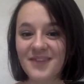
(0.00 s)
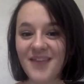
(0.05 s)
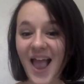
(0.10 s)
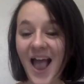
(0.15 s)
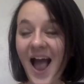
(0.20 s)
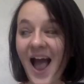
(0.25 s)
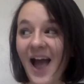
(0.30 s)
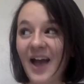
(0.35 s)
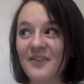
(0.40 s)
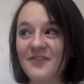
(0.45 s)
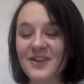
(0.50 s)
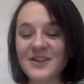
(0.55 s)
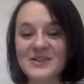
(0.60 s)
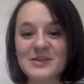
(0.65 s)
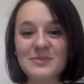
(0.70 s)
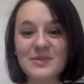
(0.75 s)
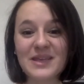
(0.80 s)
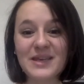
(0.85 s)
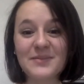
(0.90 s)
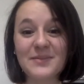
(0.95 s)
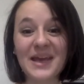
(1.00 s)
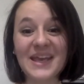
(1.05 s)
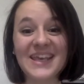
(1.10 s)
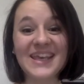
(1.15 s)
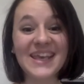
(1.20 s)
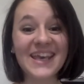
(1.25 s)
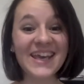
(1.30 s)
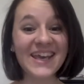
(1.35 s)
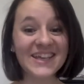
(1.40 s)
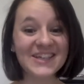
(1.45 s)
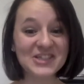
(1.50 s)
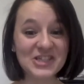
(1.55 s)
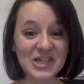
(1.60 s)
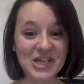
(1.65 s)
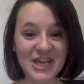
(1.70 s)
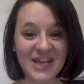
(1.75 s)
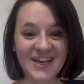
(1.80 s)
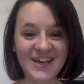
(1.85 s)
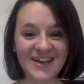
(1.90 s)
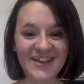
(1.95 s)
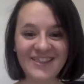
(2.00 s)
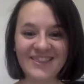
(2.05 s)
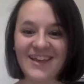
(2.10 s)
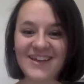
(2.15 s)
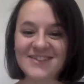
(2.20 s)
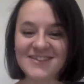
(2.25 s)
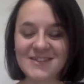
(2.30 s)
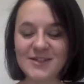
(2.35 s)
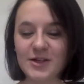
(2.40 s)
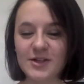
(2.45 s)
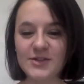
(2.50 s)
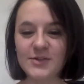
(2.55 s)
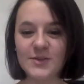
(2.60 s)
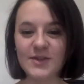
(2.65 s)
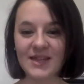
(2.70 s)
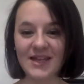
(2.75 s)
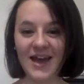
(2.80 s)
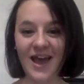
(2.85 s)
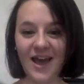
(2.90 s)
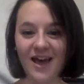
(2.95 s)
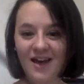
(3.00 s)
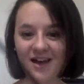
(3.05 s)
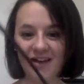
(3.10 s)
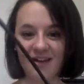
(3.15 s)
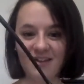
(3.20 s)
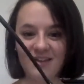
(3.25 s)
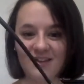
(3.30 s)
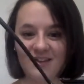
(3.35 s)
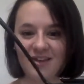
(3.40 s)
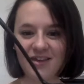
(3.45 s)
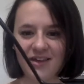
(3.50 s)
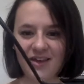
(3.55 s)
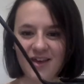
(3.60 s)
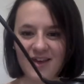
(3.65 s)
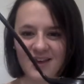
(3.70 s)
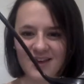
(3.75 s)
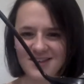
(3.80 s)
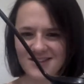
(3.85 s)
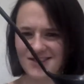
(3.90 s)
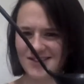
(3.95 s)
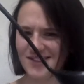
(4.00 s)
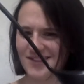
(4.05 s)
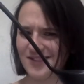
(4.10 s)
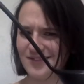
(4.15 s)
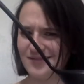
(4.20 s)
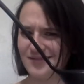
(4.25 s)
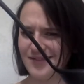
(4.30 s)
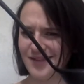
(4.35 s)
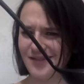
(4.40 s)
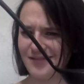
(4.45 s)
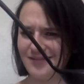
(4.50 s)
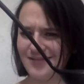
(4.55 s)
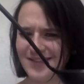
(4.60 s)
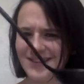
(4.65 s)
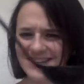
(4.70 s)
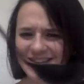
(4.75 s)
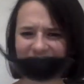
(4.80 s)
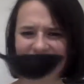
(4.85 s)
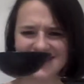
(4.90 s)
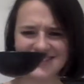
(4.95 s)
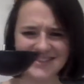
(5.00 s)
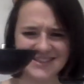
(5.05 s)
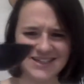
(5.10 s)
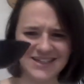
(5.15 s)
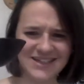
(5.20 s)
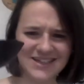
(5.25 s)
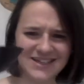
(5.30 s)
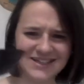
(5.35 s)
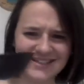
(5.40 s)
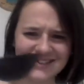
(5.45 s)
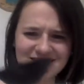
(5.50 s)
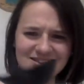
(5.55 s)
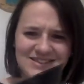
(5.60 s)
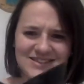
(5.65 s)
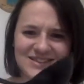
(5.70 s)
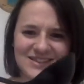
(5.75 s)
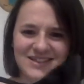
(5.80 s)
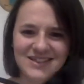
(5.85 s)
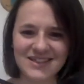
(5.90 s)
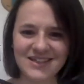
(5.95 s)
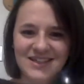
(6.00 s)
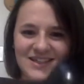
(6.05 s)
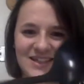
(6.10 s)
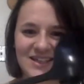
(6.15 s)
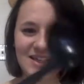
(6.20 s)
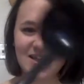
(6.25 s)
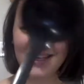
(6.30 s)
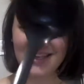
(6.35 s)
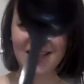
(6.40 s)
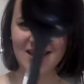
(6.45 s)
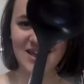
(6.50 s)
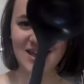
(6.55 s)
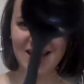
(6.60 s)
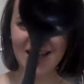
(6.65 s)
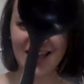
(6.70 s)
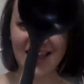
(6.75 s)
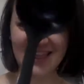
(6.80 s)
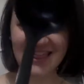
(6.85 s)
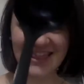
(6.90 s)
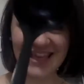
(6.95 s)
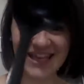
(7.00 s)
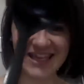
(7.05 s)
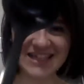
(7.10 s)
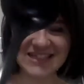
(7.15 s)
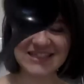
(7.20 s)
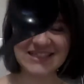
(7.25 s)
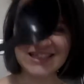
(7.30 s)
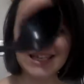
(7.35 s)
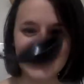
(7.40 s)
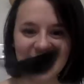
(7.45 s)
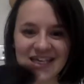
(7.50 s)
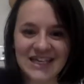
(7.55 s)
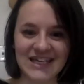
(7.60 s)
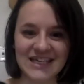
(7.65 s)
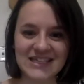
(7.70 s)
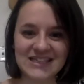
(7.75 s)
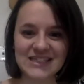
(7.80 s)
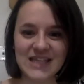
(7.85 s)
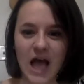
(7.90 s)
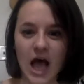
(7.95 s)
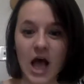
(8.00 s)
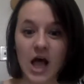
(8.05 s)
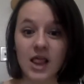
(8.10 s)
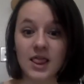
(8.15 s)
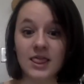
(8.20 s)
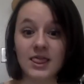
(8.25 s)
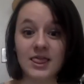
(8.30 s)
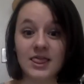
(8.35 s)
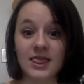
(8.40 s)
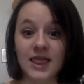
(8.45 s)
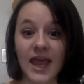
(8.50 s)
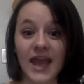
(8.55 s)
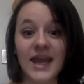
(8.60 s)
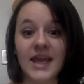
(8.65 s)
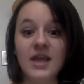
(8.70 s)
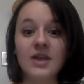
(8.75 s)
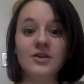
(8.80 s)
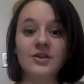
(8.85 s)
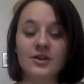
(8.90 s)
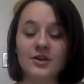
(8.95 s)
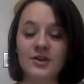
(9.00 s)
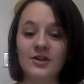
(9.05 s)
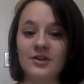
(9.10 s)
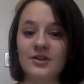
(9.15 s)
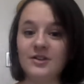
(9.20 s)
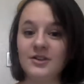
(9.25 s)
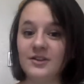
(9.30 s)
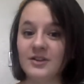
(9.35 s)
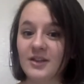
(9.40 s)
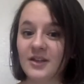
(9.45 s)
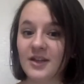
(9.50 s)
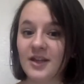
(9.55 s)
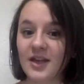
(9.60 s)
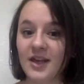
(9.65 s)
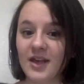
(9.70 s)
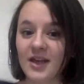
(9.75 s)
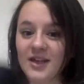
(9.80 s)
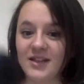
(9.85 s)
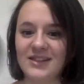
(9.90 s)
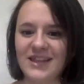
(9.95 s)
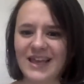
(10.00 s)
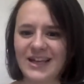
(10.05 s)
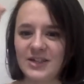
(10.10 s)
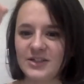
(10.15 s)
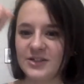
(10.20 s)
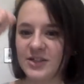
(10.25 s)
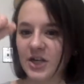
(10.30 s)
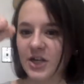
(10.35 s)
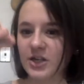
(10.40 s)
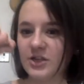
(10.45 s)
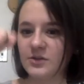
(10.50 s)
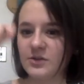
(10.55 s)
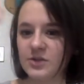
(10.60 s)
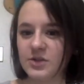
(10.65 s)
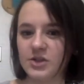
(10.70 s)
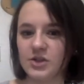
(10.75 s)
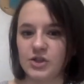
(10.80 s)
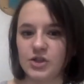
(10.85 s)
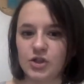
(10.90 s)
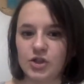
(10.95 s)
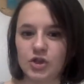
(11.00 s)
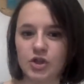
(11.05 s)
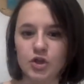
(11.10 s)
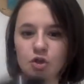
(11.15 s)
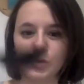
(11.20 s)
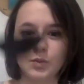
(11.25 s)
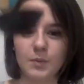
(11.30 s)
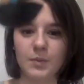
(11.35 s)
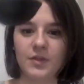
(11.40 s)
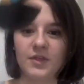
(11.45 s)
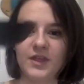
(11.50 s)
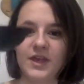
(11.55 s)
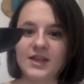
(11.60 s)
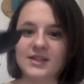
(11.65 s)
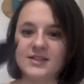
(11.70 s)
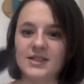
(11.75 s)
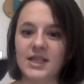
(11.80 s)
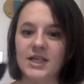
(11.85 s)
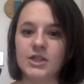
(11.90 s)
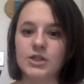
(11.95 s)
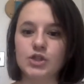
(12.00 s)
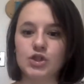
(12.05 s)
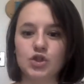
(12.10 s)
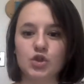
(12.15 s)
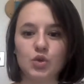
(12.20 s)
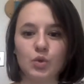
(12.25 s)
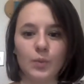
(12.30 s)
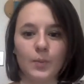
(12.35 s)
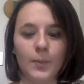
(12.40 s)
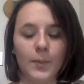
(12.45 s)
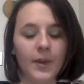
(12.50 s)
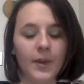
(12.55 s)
I found something in my kitchen that starts with an L. Do you know what this is? This is a ladle. Ladles are used to scoop things like soup.